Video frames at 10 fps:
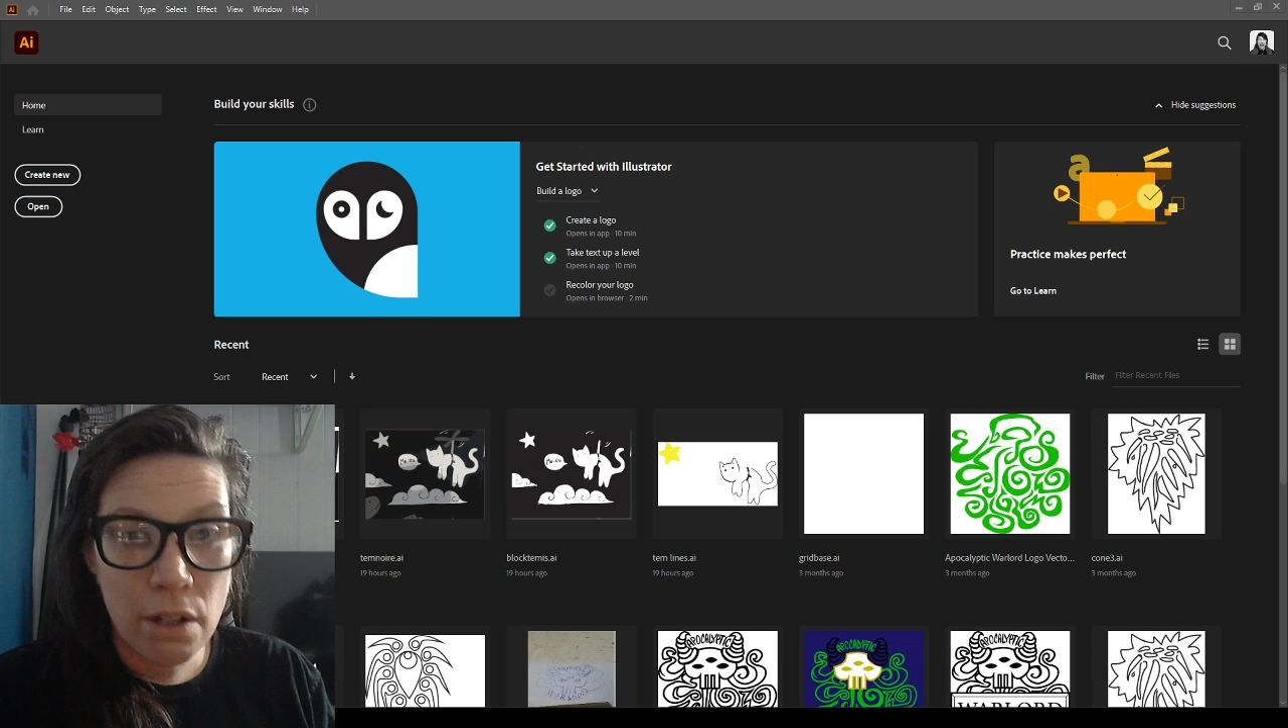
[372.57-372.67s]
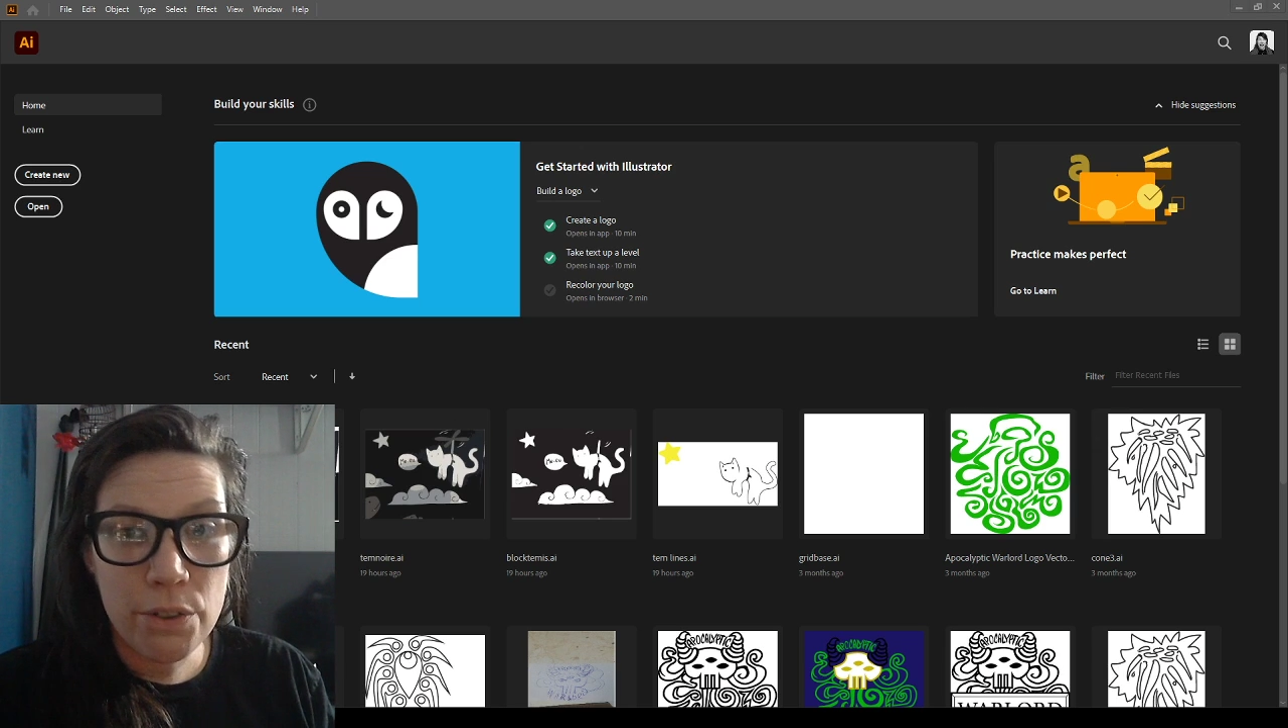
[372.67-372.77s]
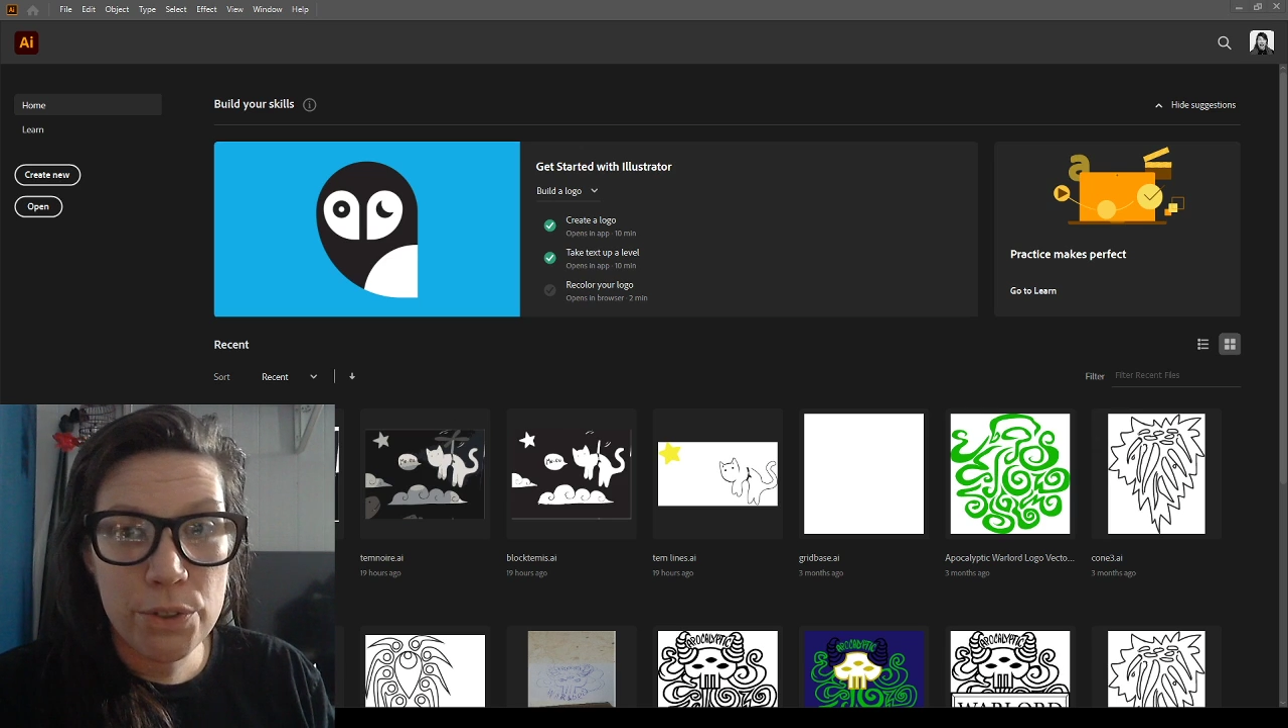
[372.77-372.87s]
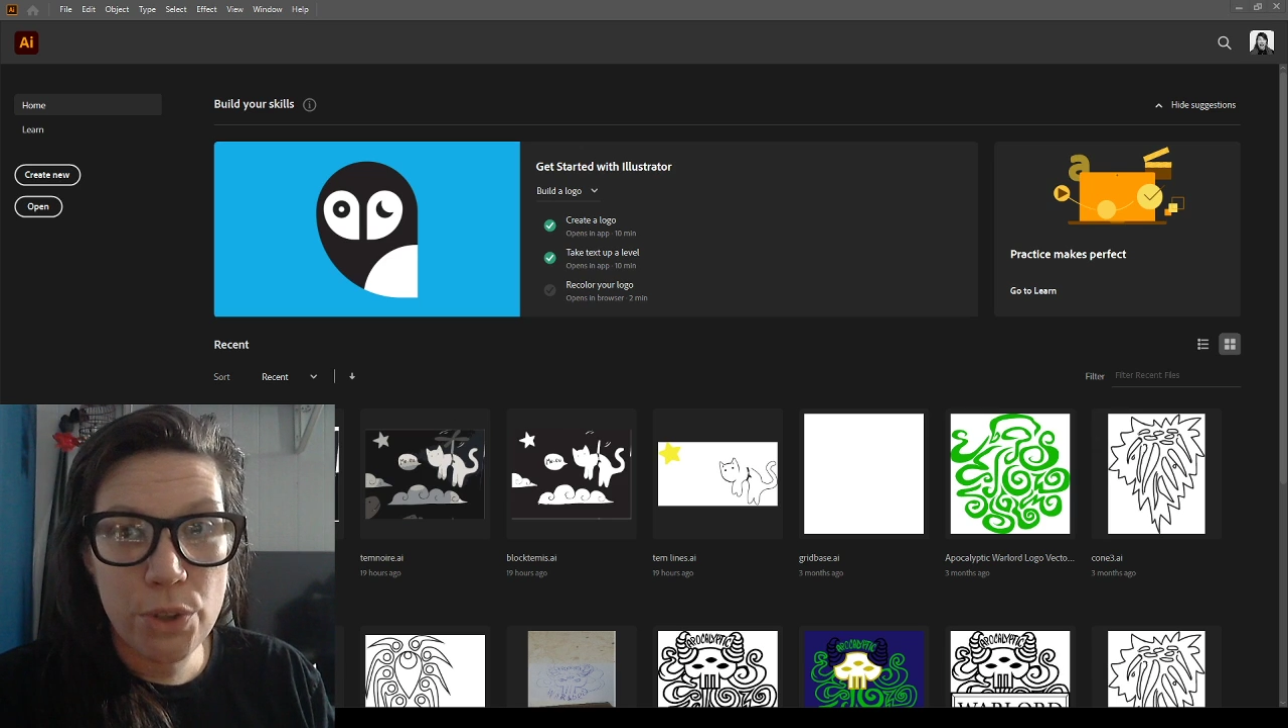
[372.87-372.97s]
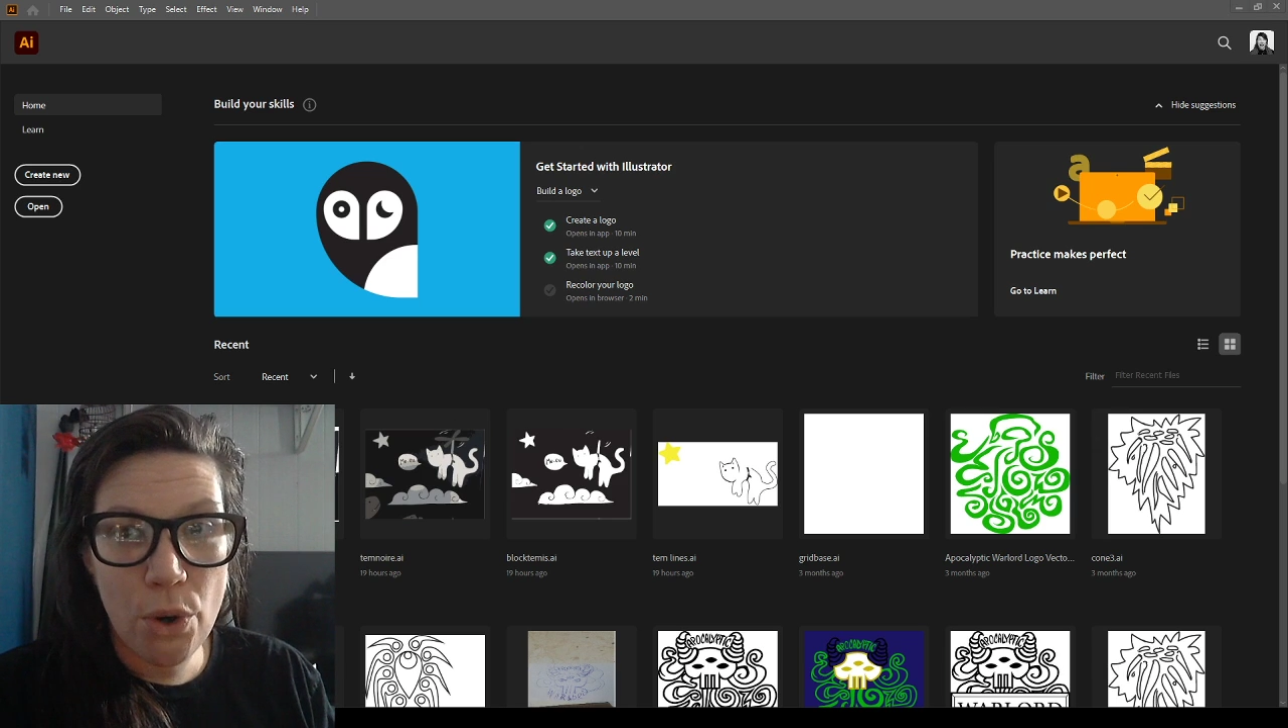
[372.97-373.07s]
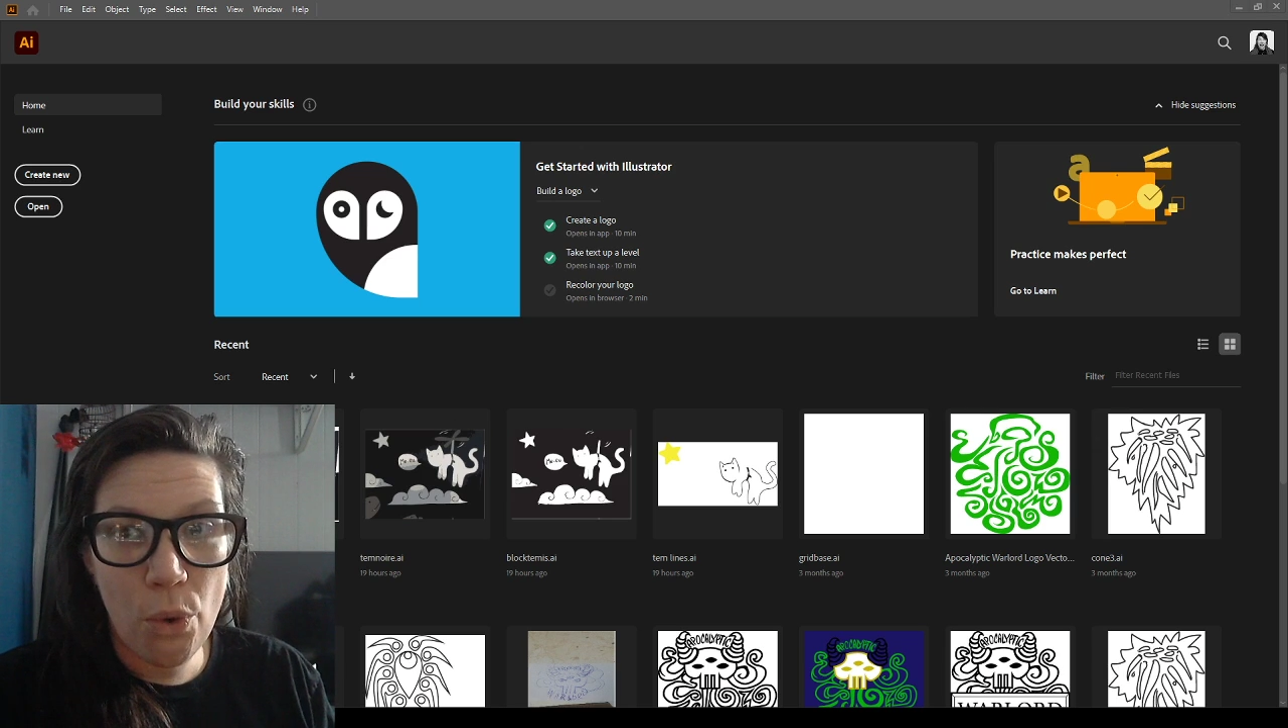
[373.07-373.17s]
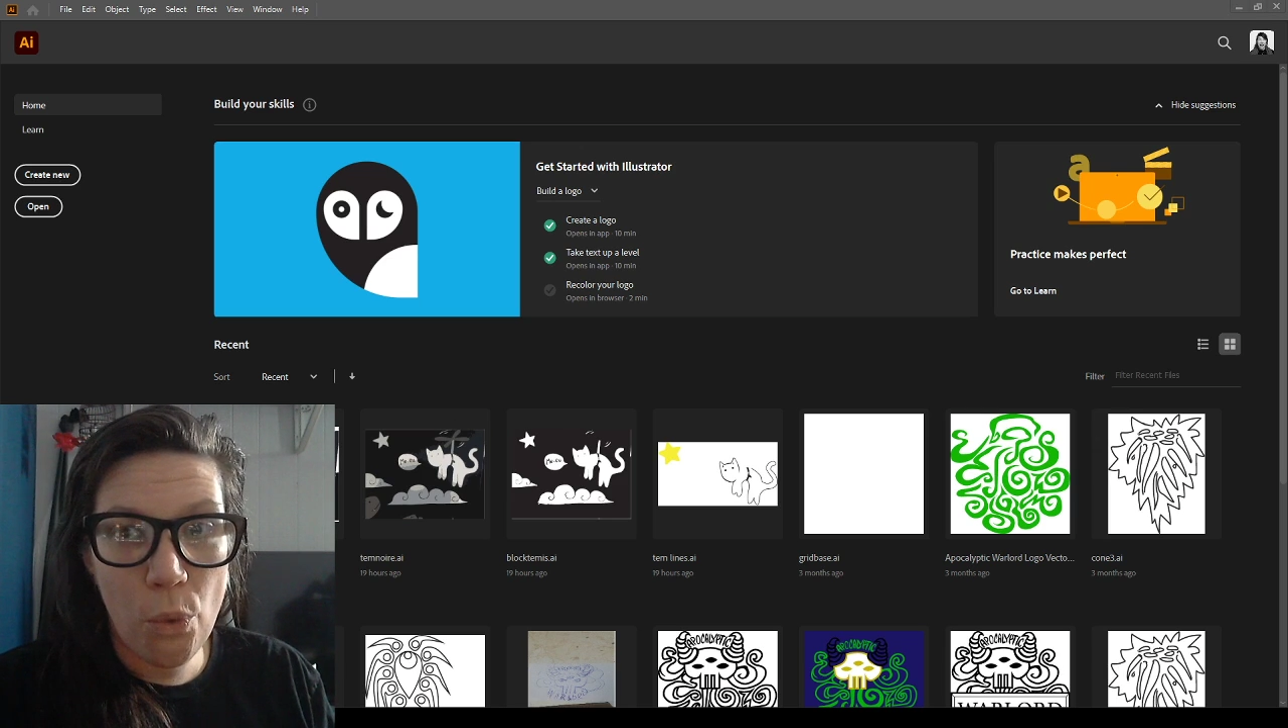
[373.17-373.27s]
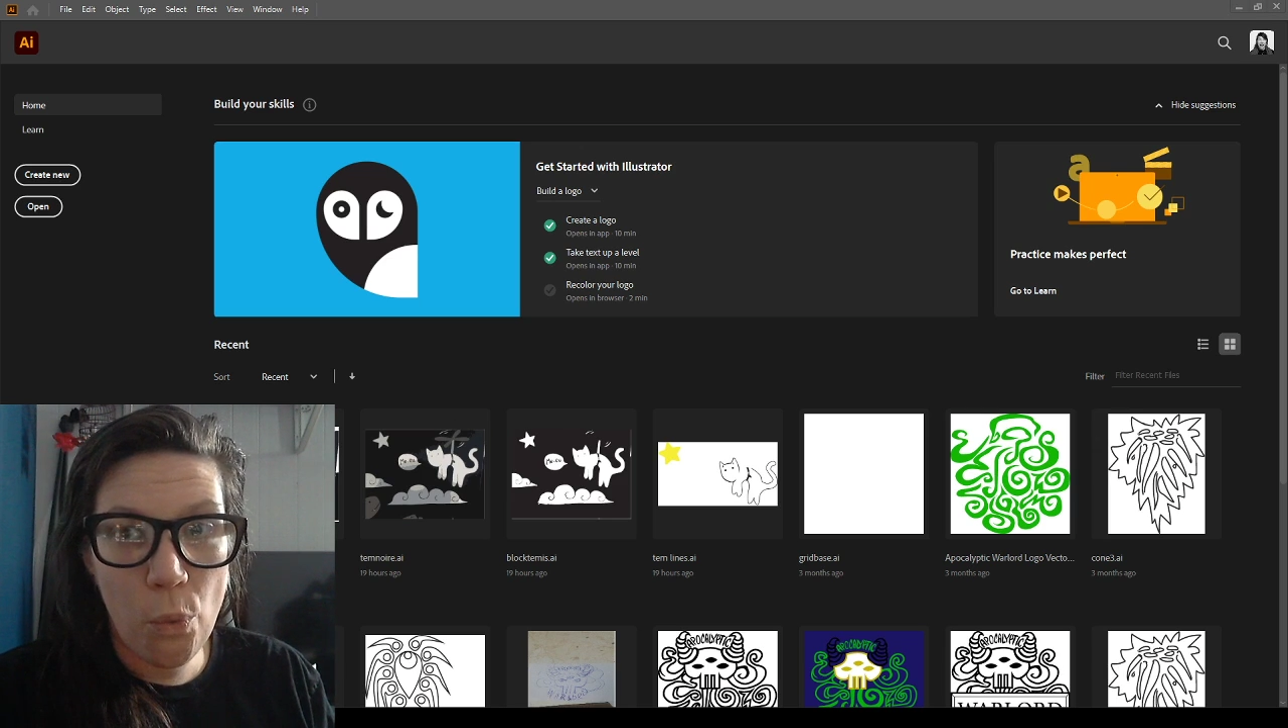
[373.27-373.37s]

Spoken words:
So